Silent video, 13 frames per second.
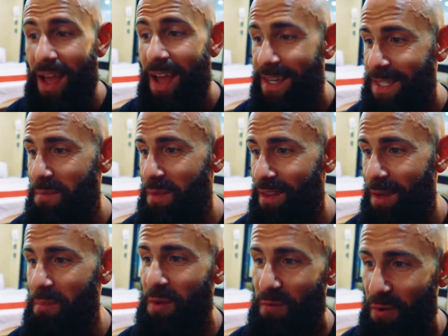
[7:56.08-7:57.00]
ask me
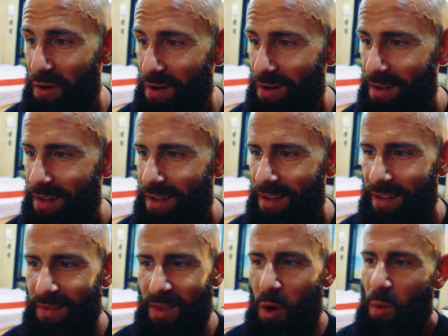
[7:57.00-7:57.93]
that before.
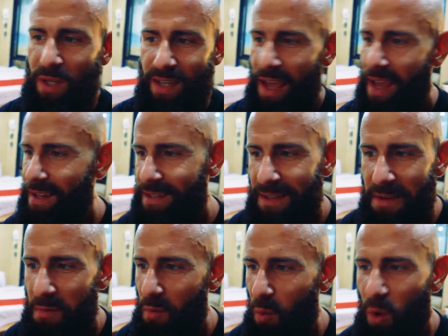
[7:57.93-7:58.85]
They always ask,
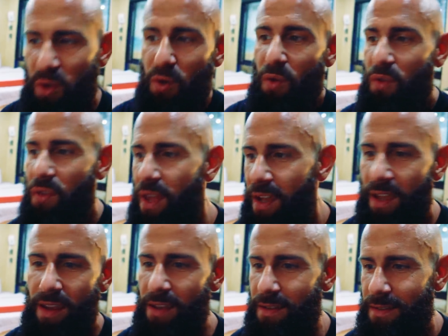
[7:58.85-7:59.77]
what do you think
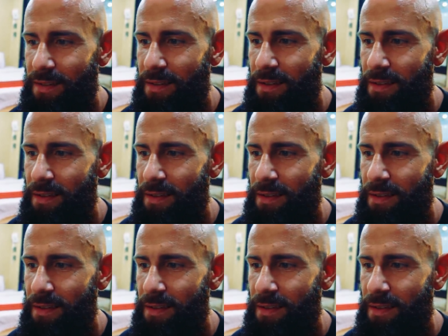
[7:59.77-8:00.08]
it is?